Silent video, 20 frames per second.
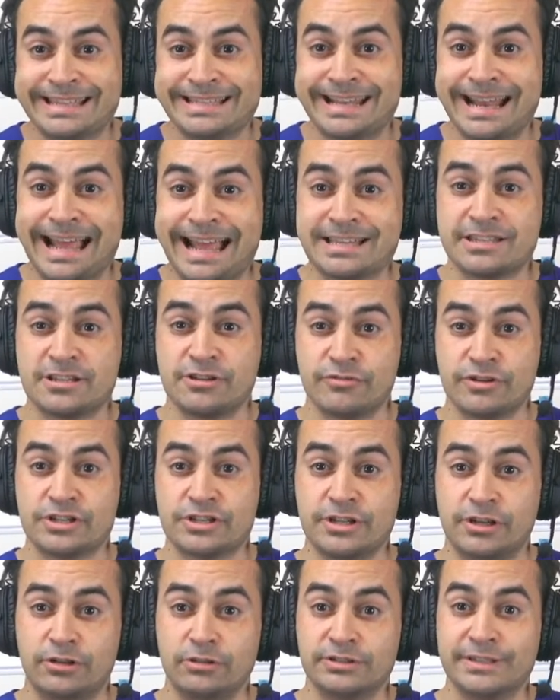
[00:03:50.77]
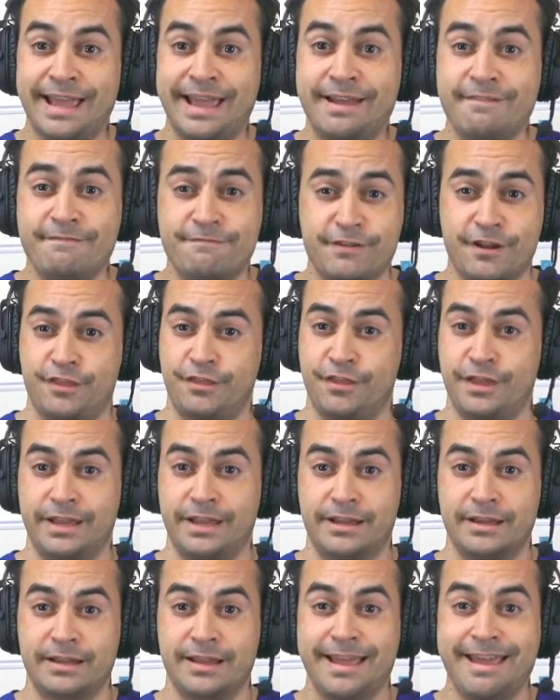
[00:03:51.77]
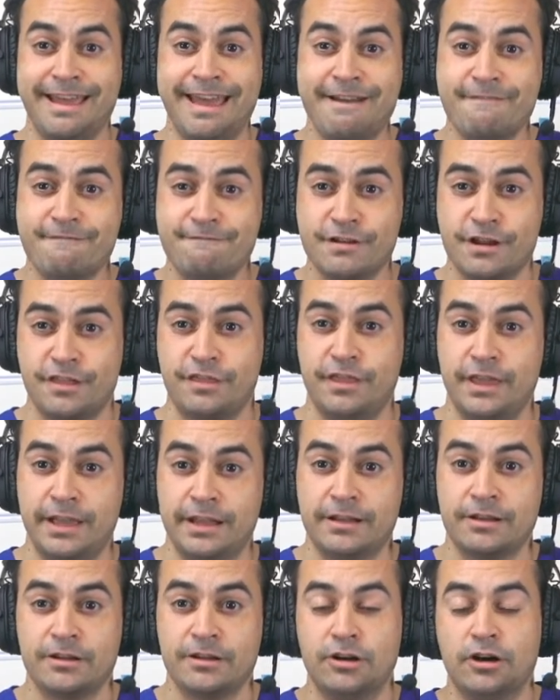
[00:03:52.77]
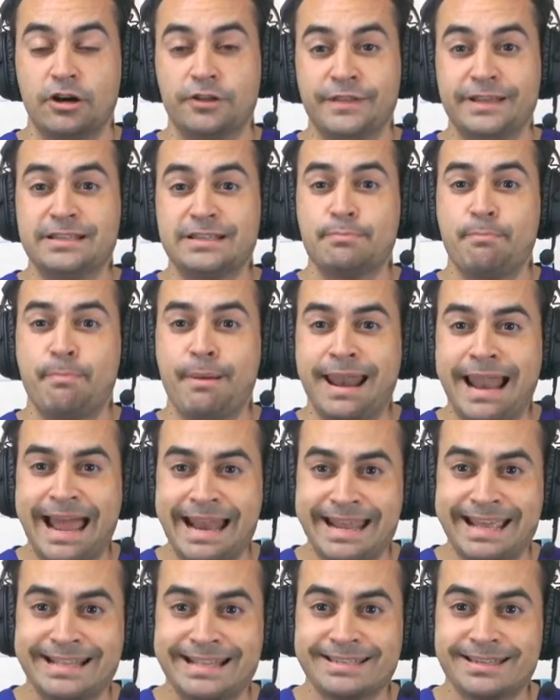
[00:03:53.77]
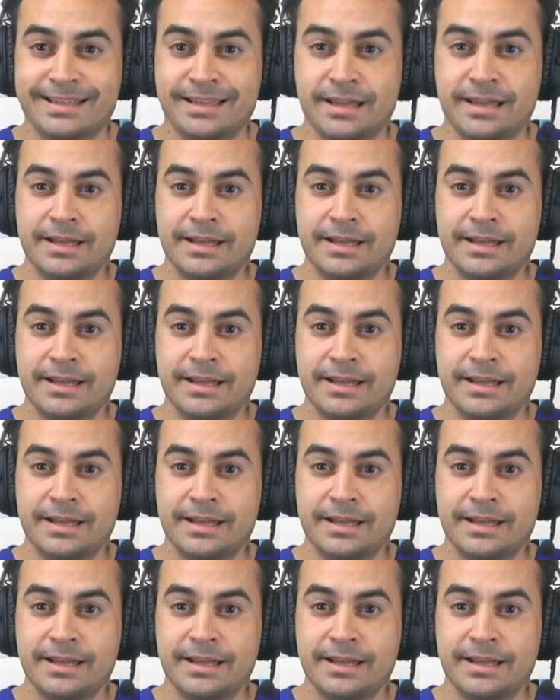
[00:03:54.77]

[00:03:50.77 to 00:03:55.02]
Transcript: And as a result, everything on this planet